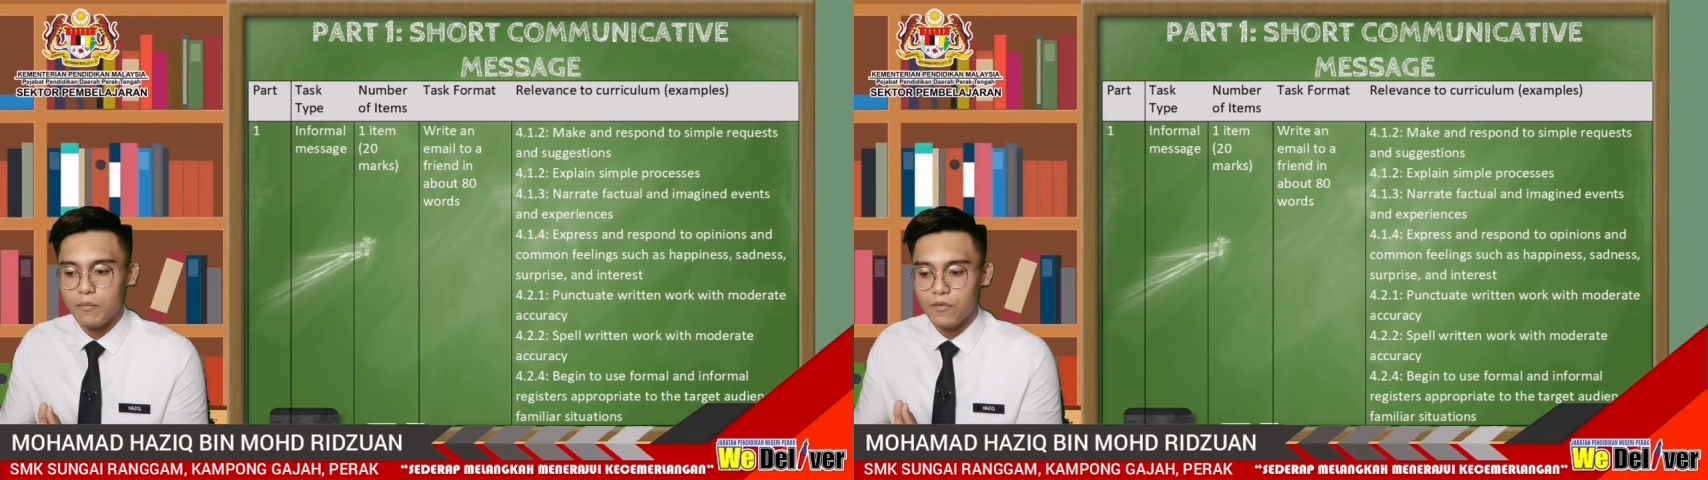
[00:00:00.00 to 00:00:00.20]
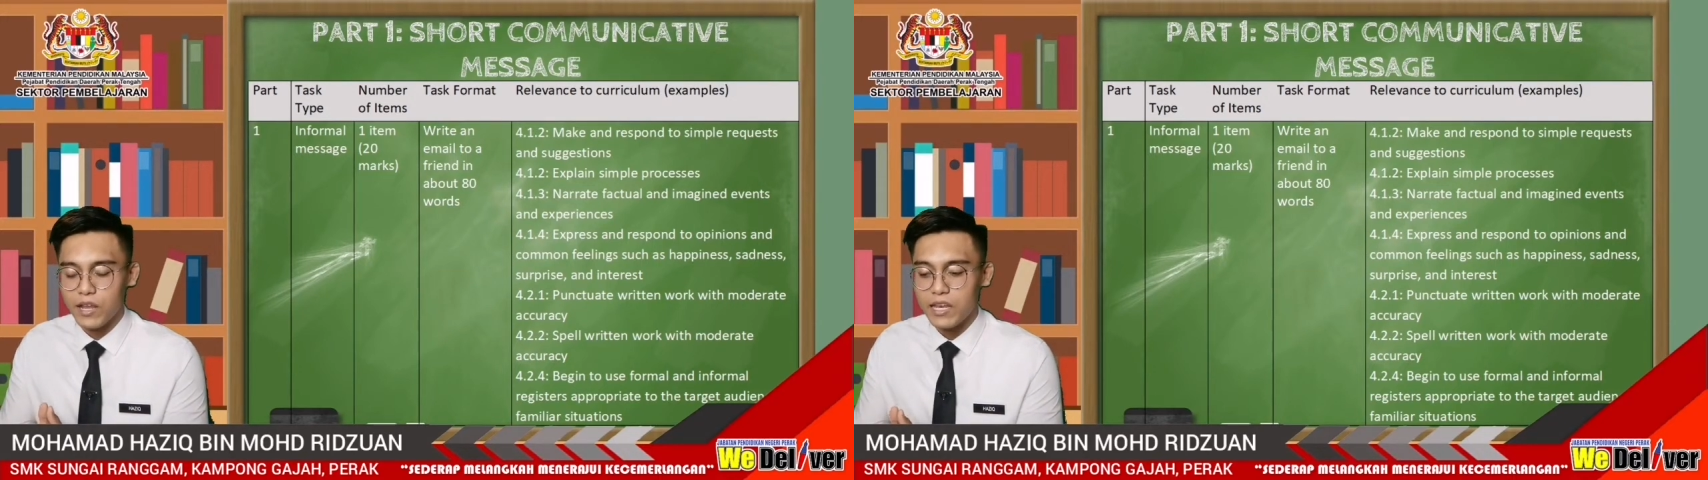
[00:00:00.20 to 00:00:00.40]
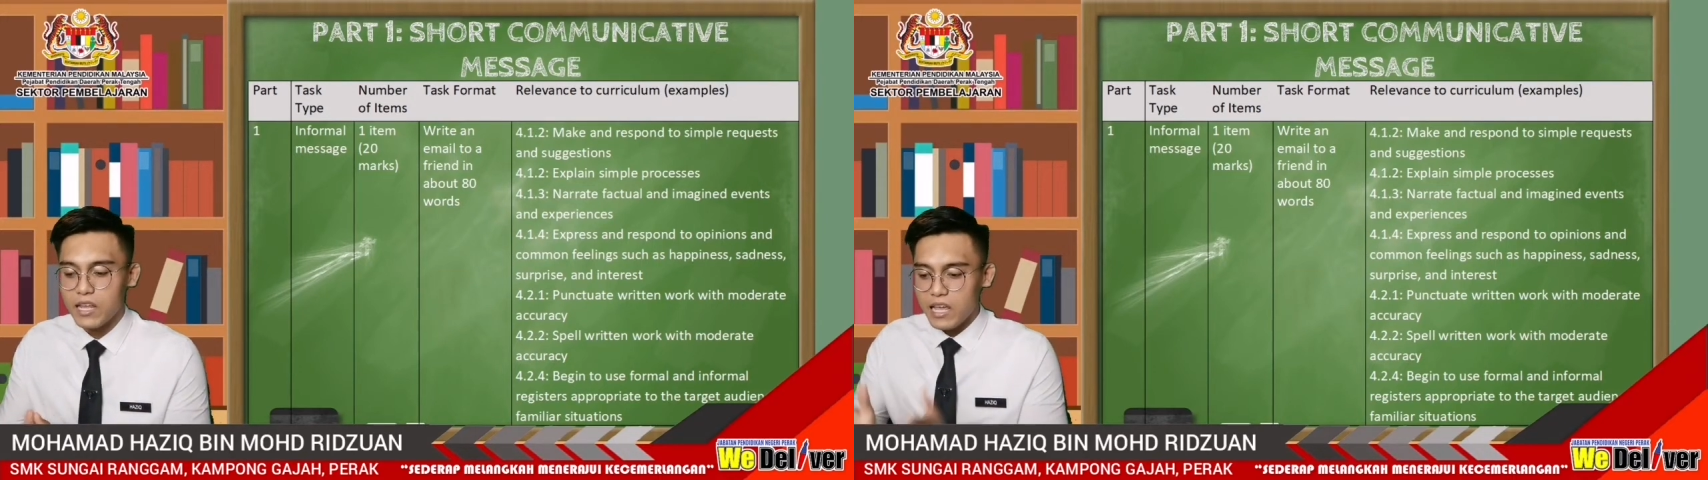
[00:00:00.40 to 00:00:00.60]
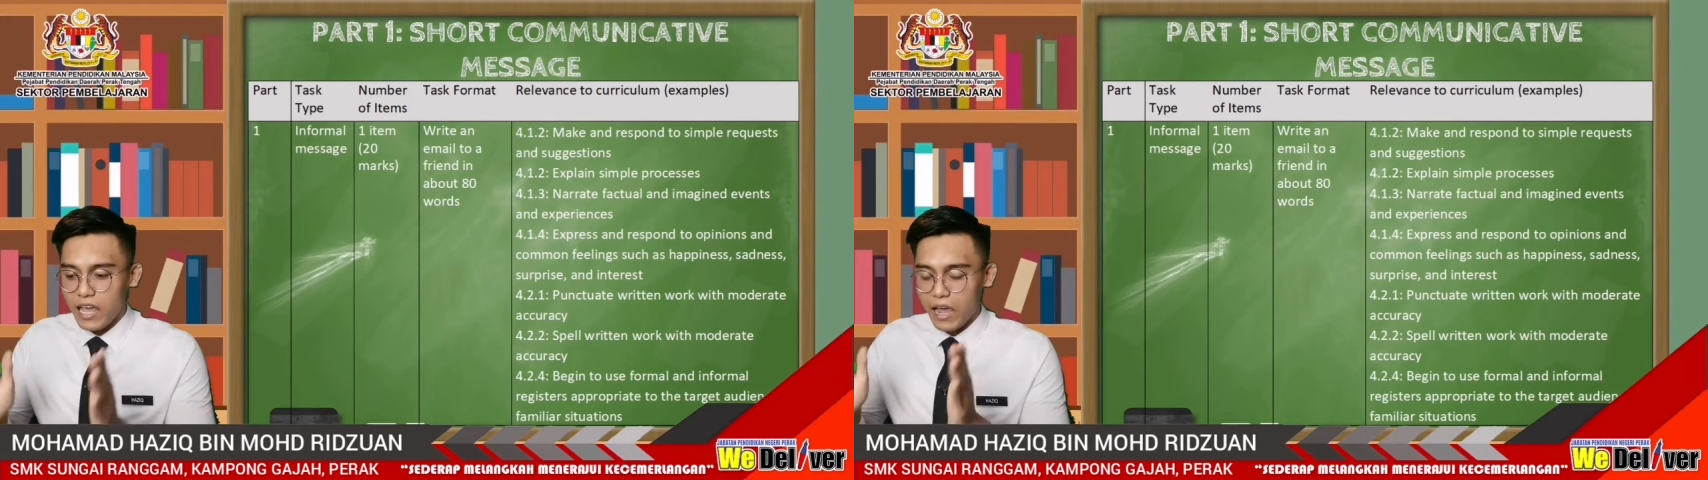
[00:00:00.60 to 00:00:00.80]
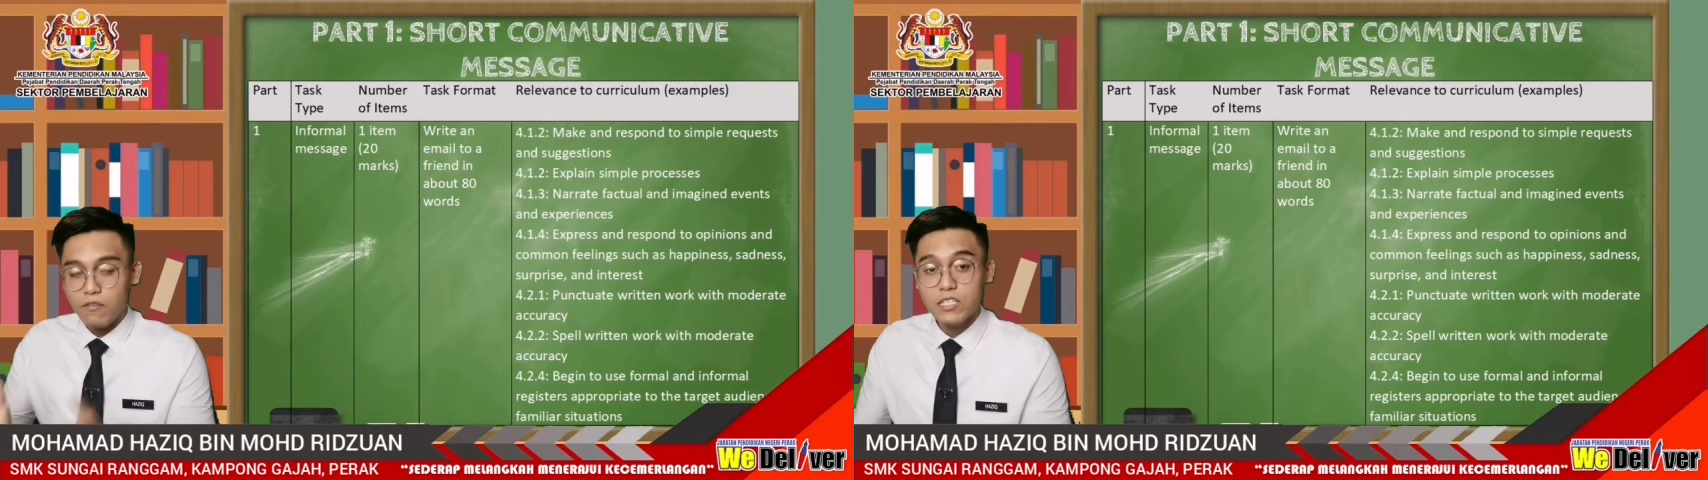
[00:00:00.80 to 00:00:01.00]
read
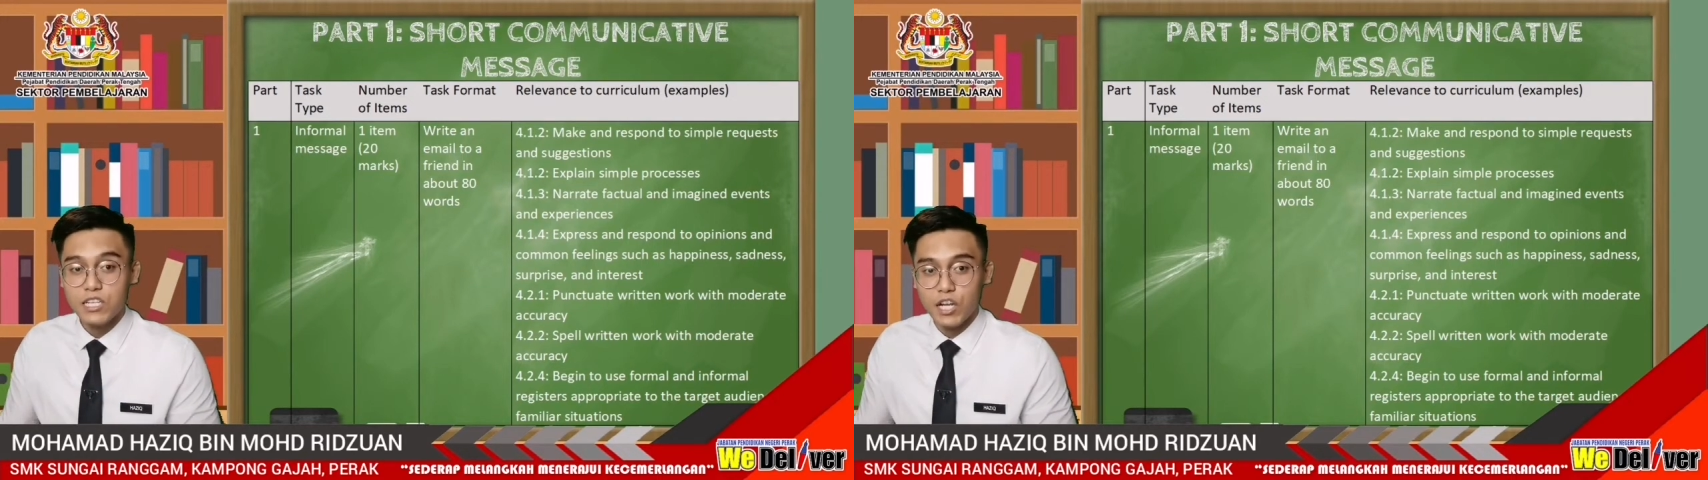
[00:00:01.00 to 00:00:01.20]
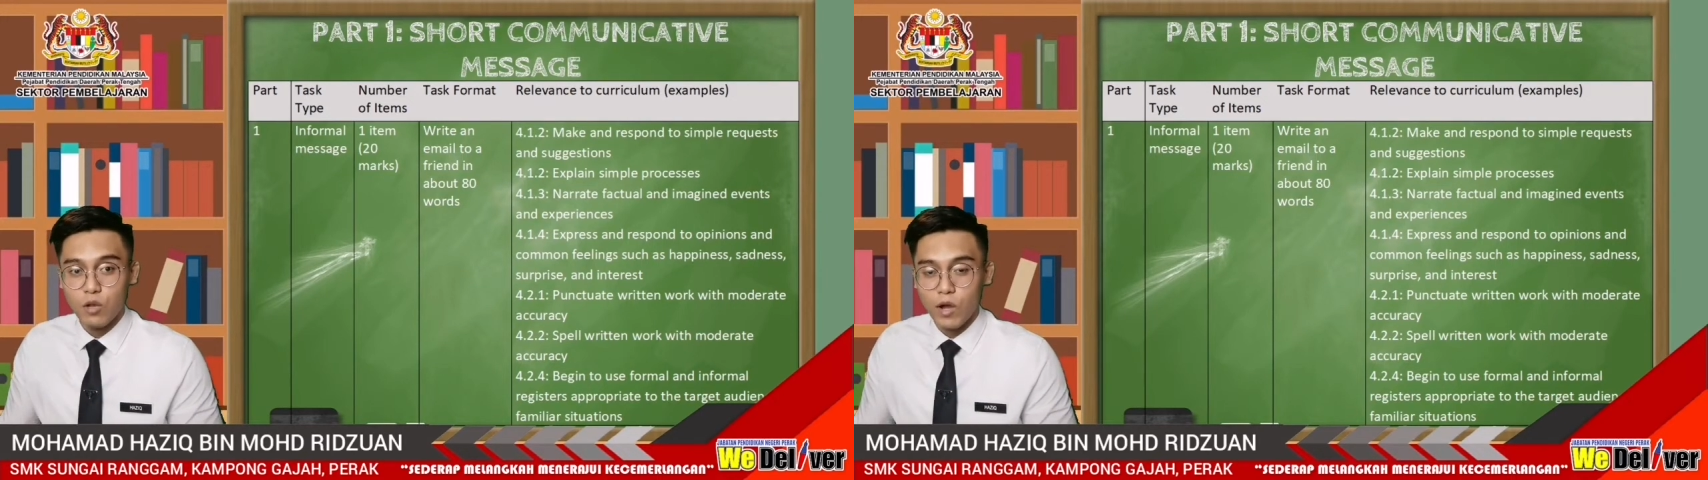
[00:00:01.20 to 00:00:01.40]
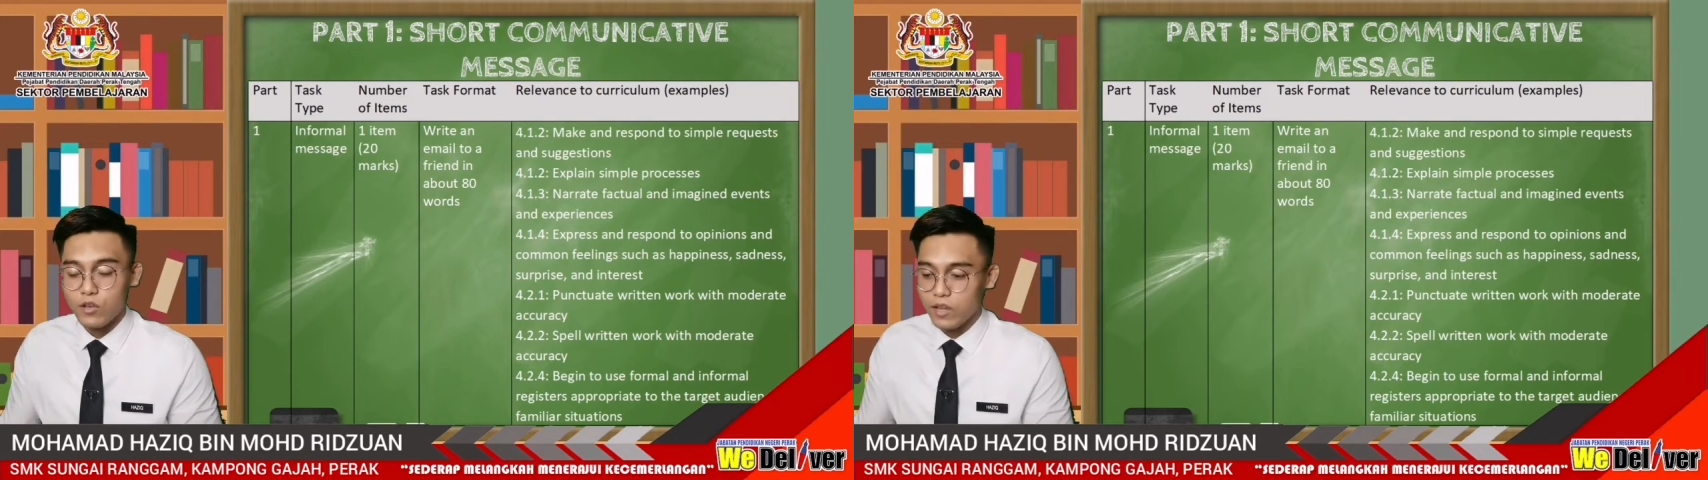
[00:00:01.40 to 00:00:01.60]
every single one.